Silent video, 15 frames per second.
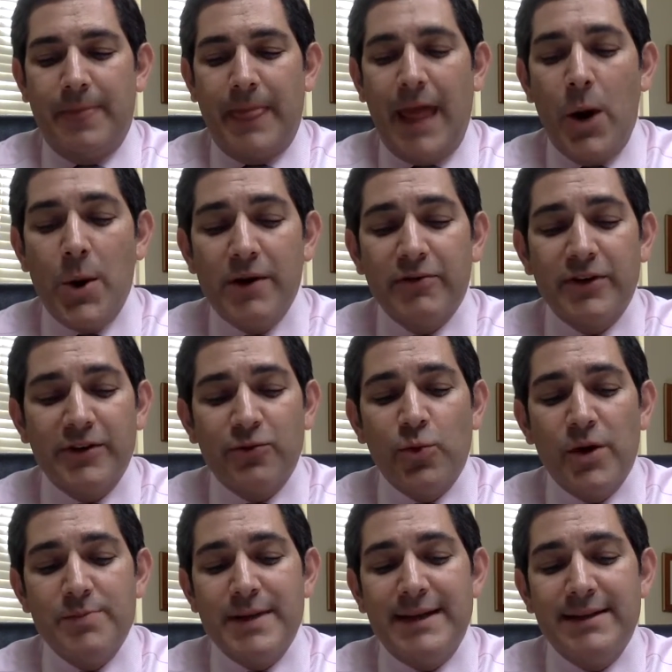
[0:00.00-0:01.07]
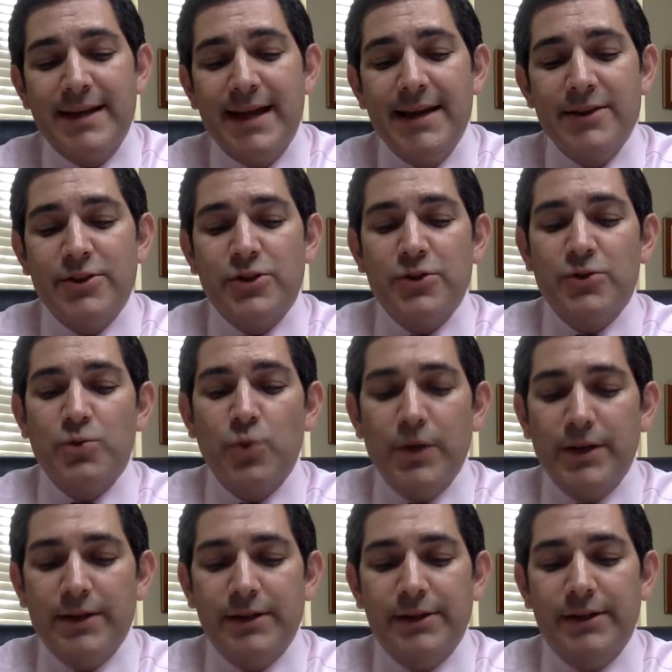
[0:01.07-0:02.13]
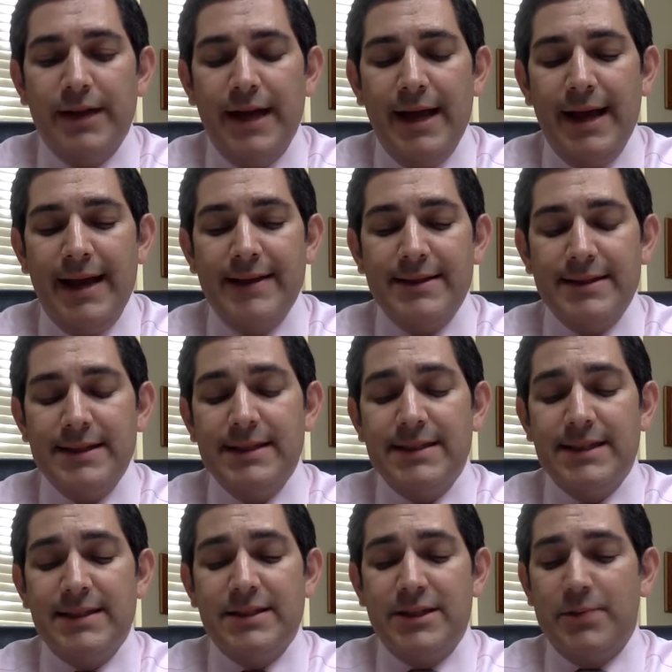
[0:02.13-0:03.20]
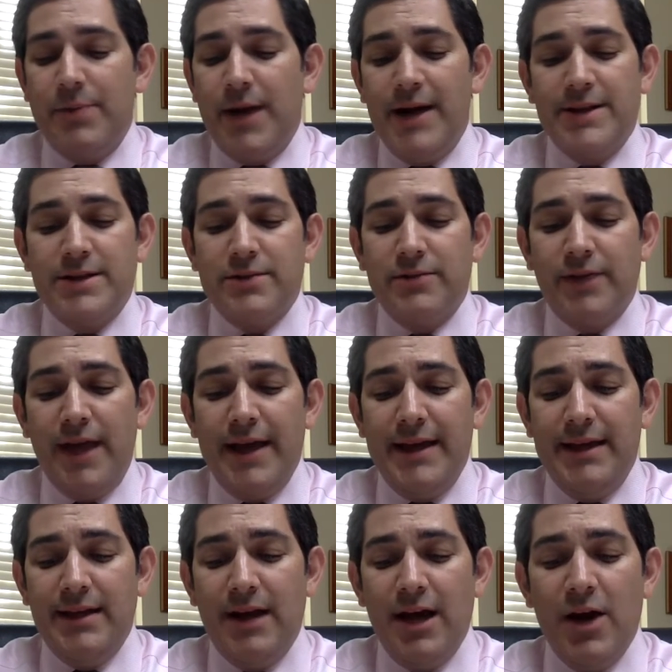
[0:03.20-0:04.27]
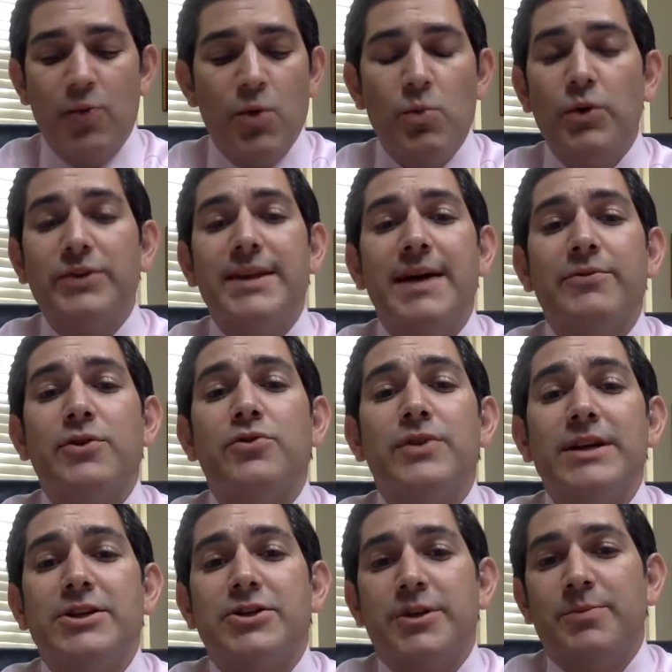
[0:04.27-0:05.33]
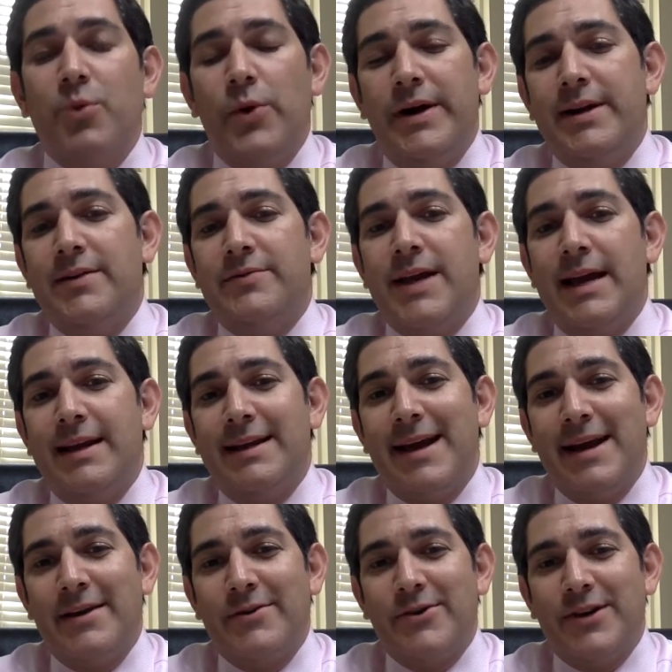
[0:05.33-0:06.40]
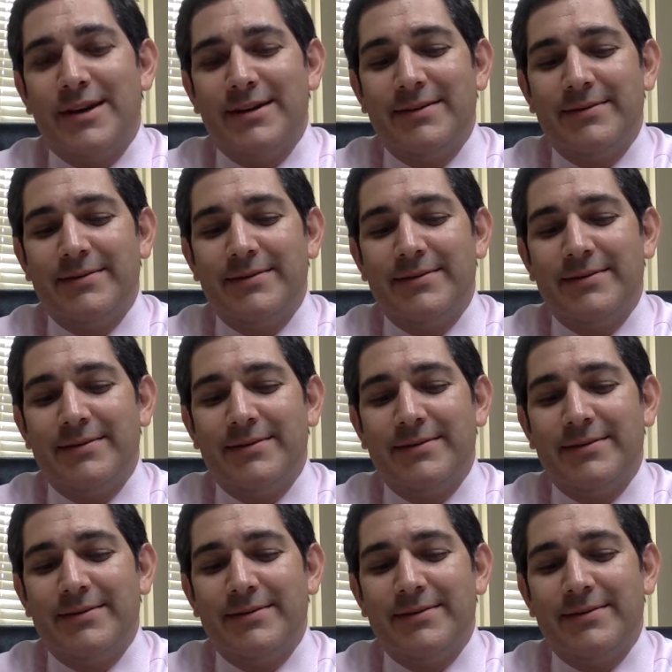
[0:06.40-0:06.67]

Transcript: However, if one maintains goodwill and sees things in a positive light, one will never reach the point of getting angry.